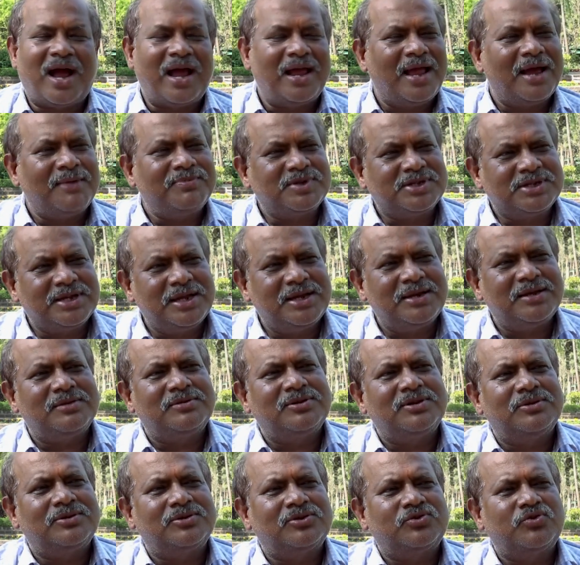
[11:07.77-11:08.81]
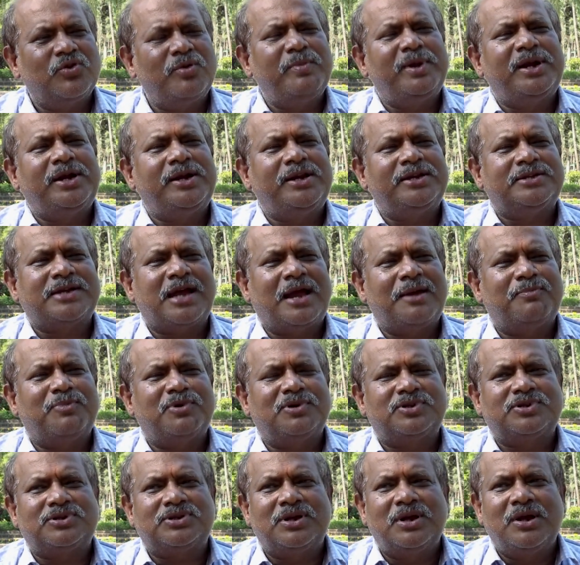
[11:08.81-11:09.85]
I have seen so many
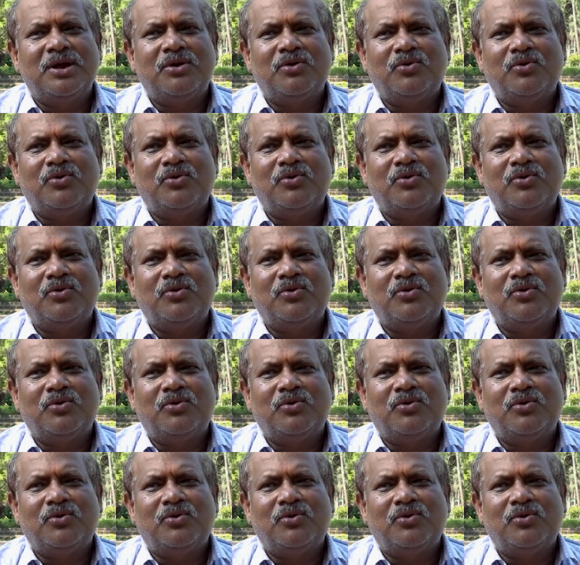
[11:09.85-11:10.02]
disciples